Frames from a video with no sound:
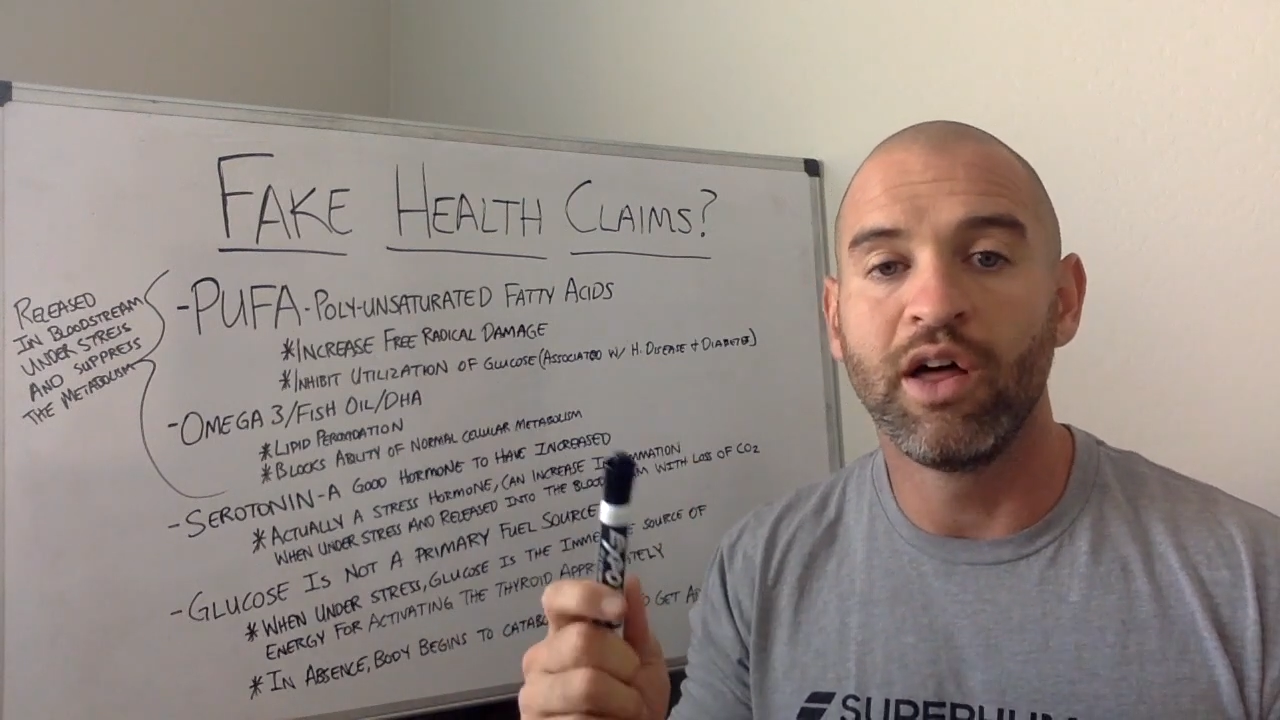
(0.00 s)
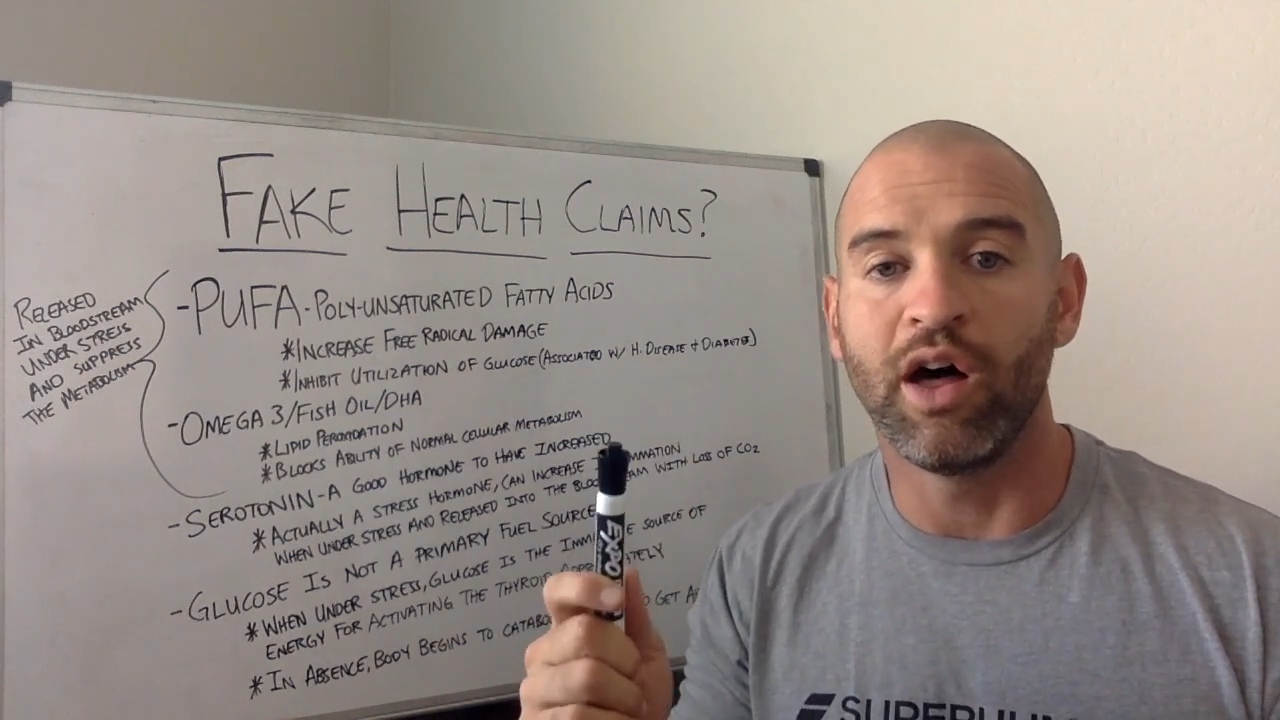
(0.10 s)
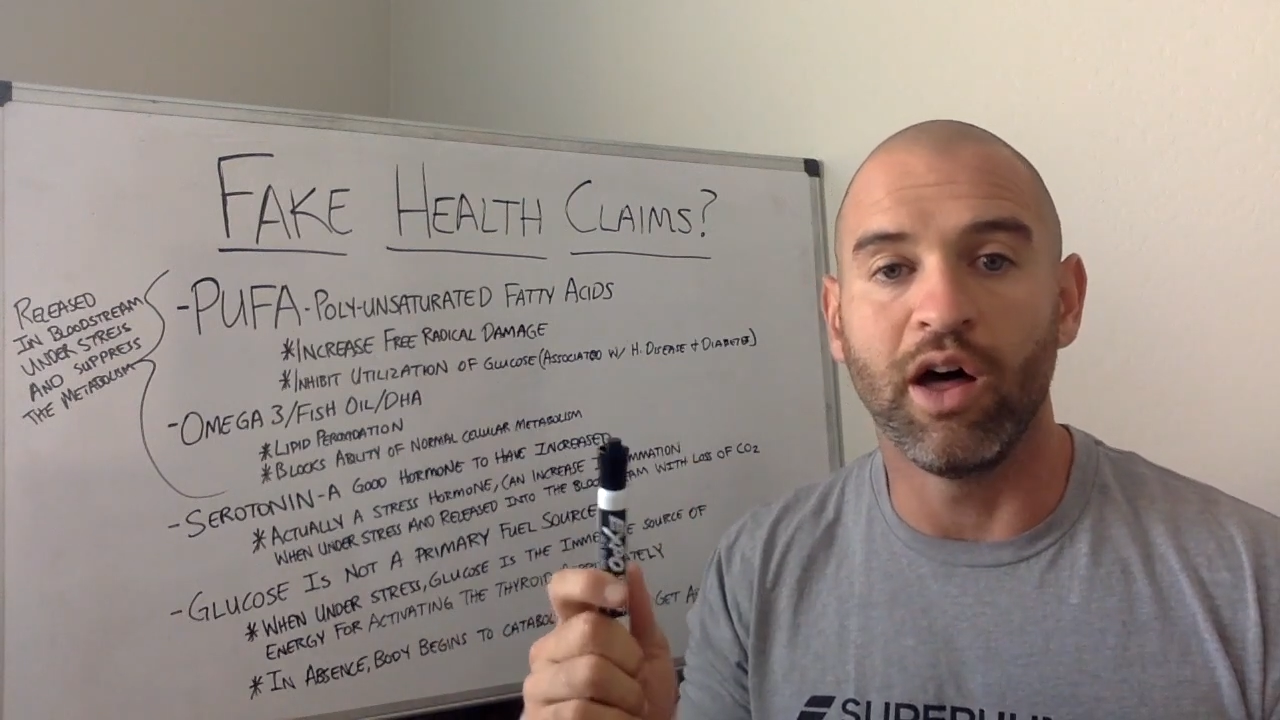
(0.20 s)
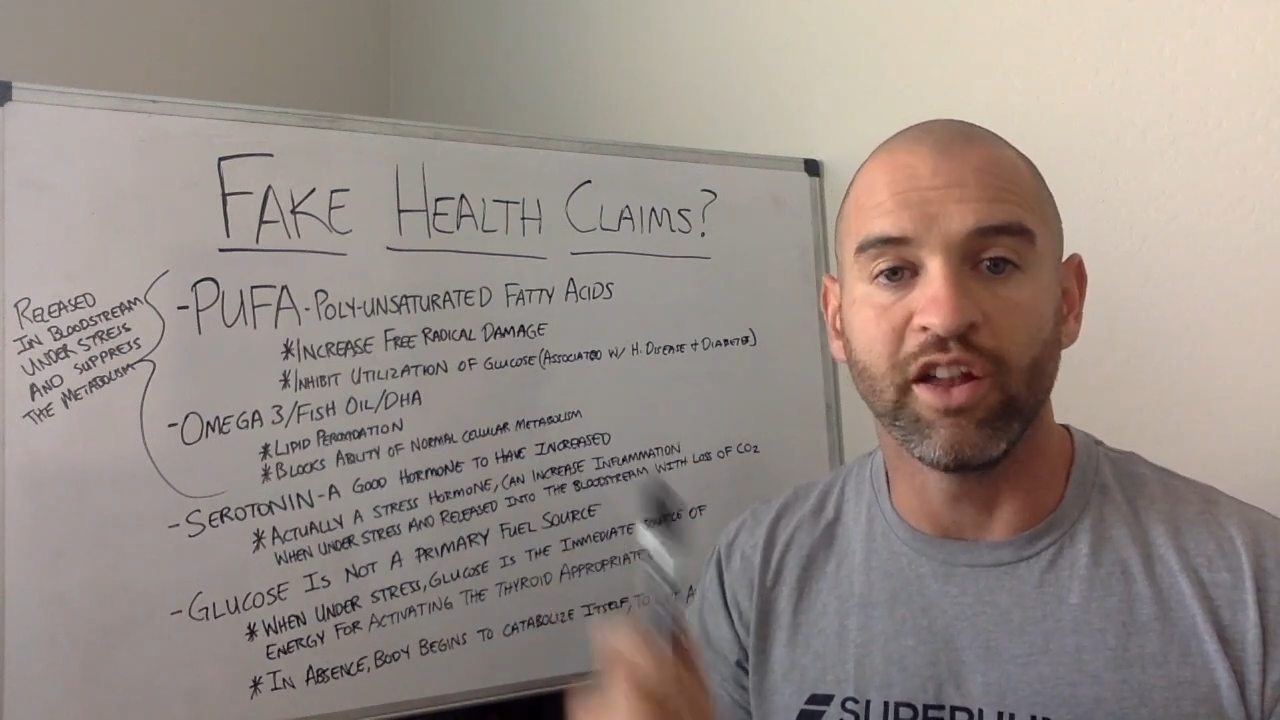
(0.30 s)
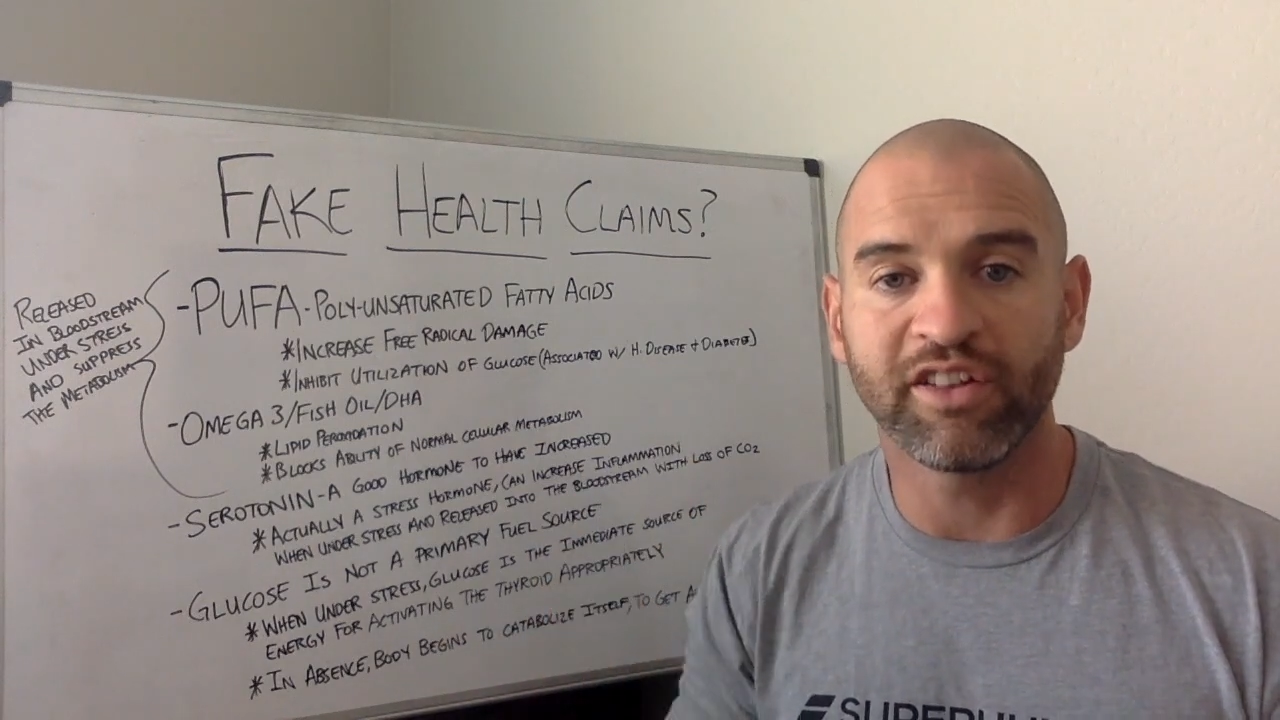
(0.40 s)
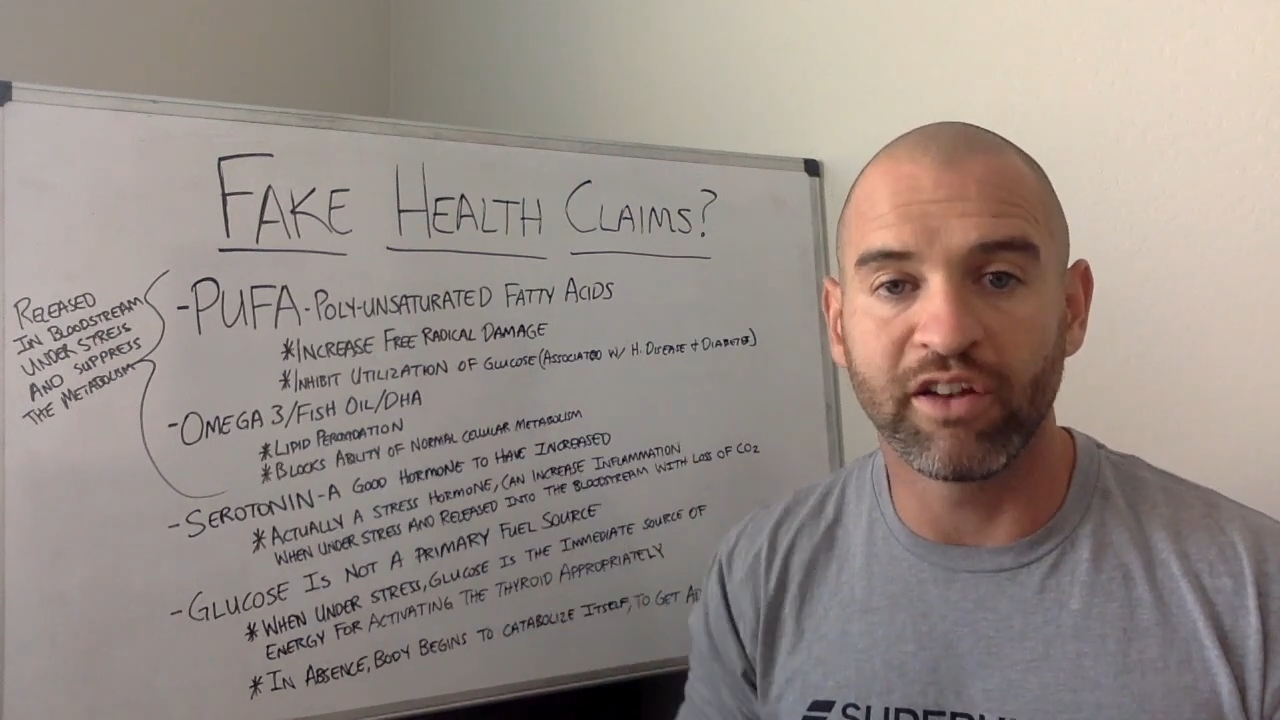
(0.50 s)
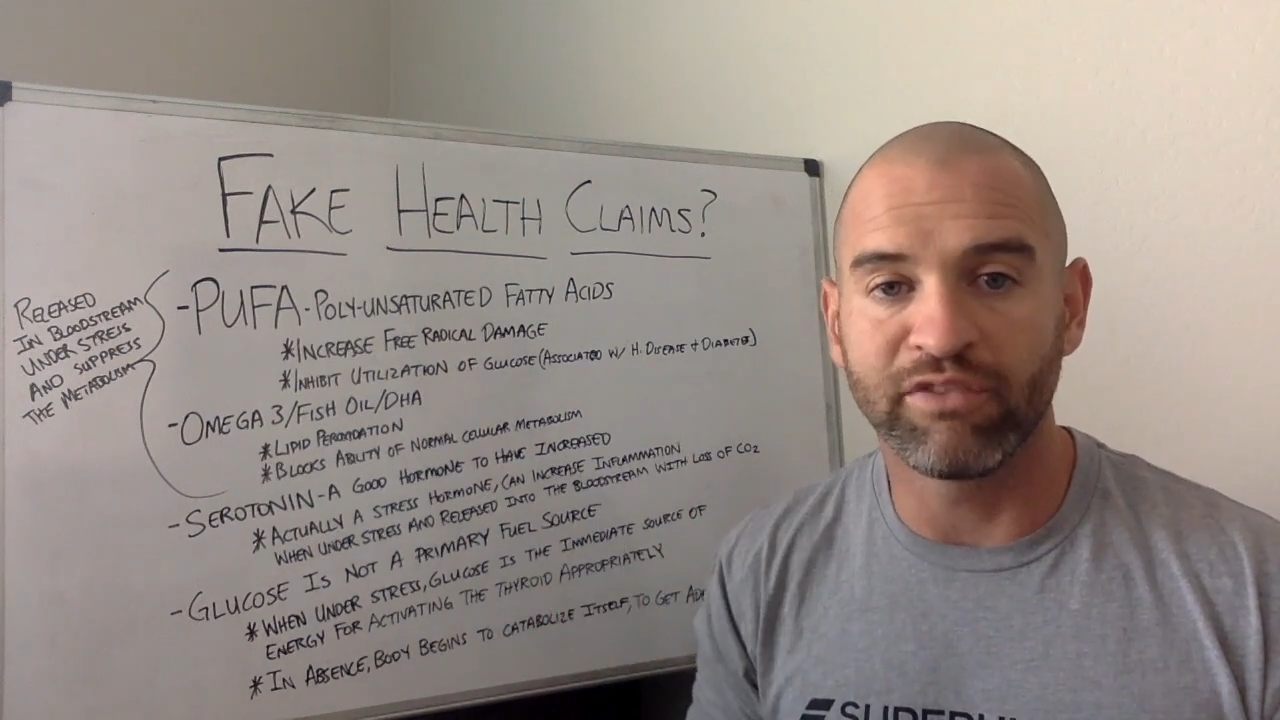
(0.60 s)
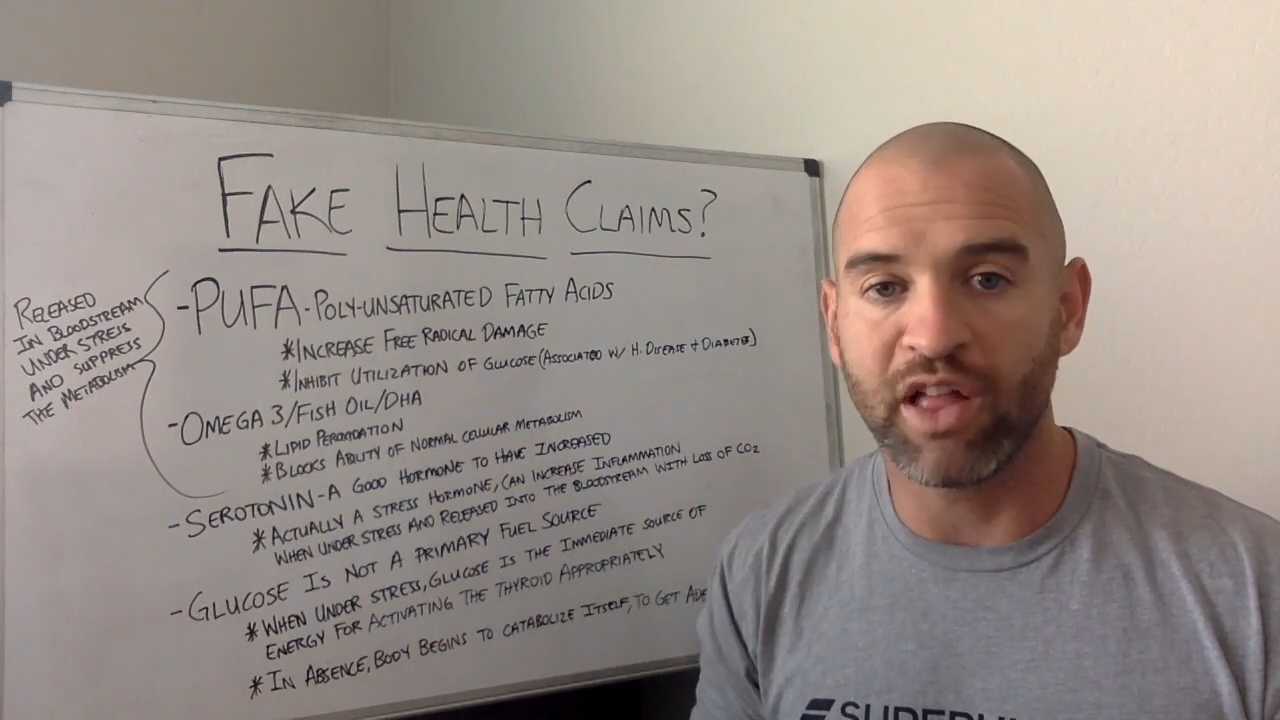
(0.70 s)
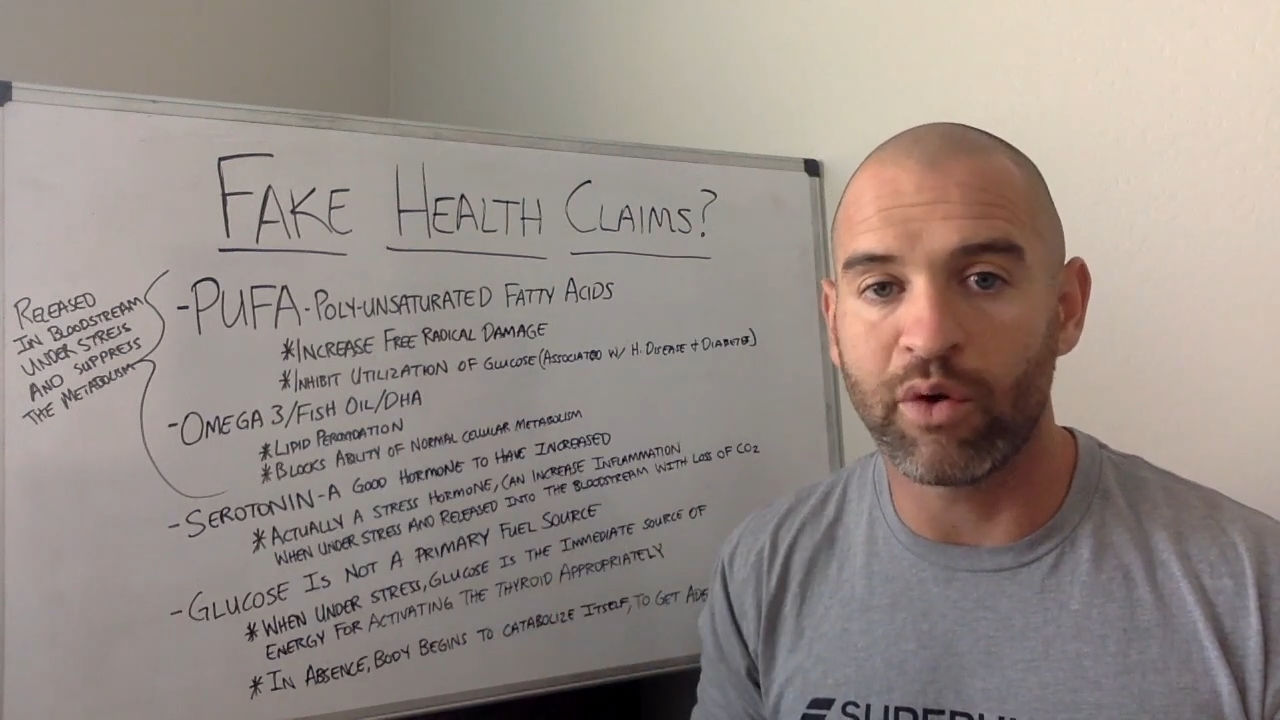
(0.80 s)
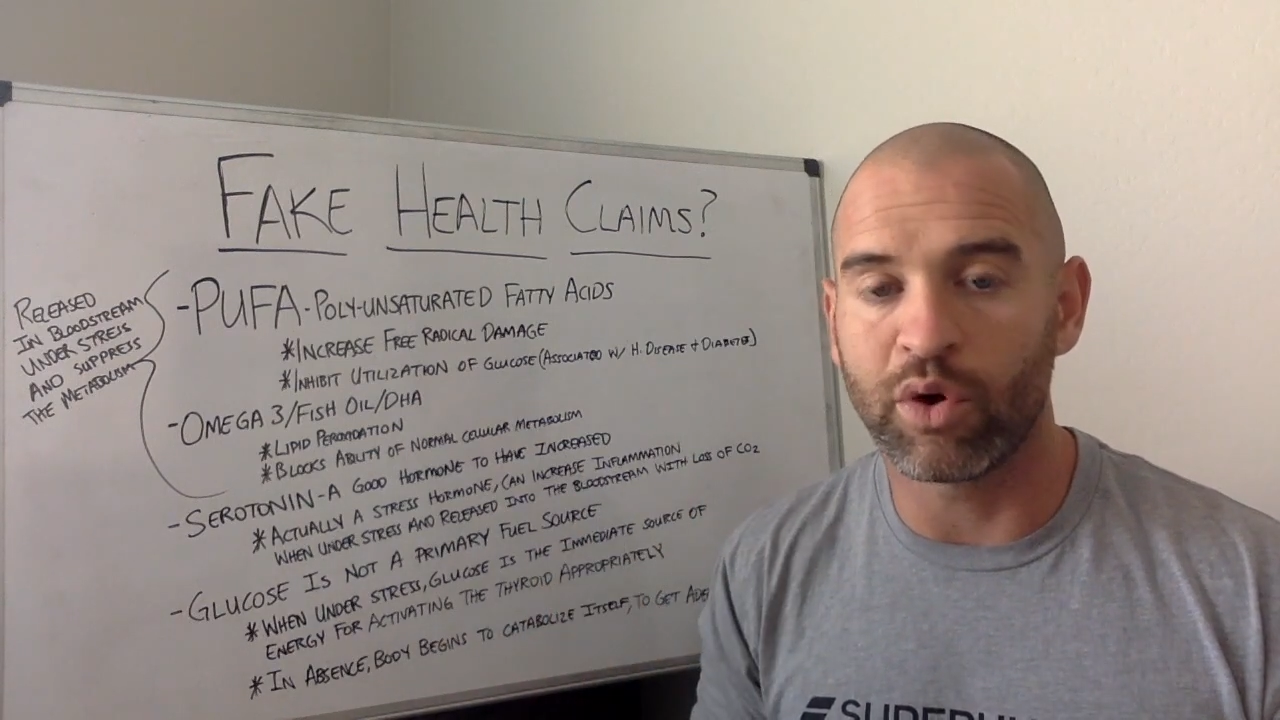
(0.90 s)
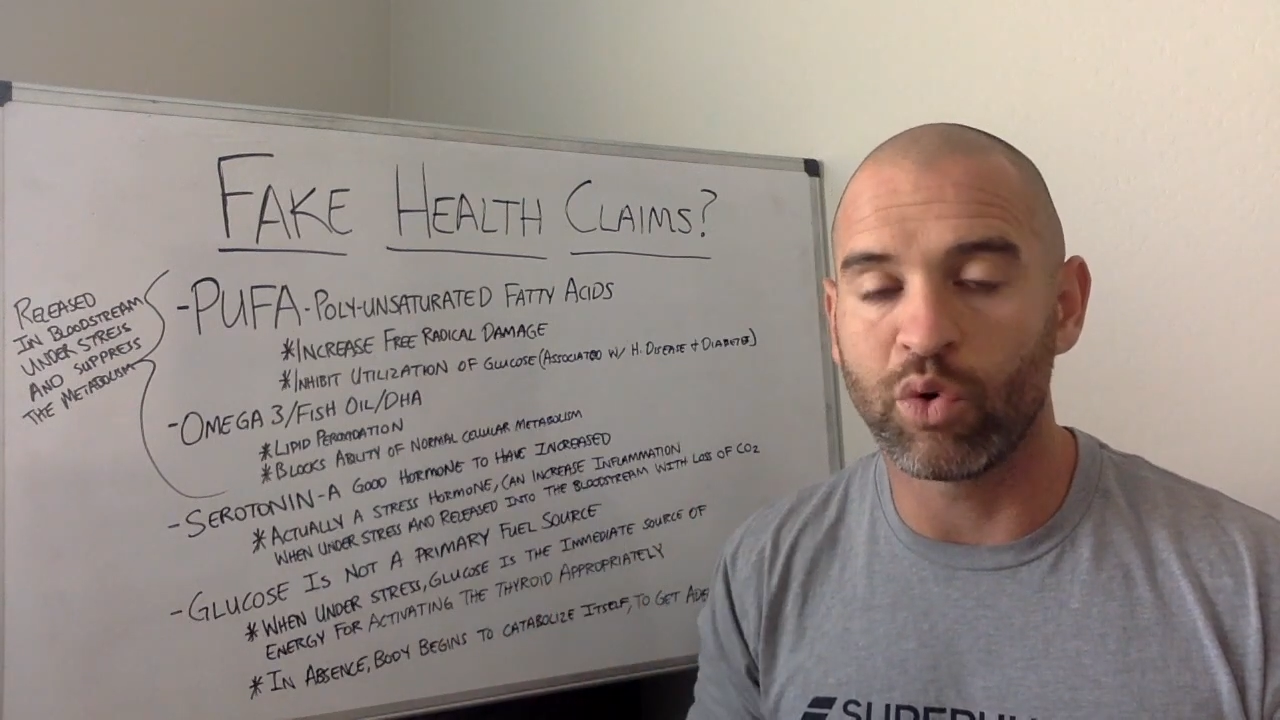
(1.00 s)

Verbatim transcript: uh, sunflower